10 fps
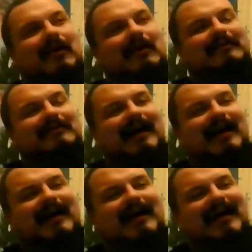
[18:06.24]
long,
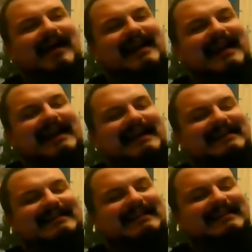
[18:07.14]
and
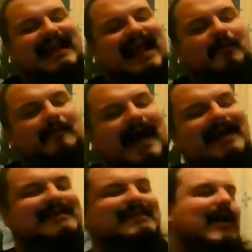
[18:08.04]
the album
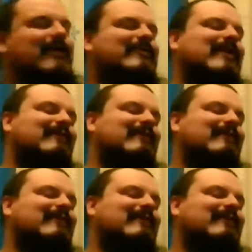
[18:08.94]
has its own...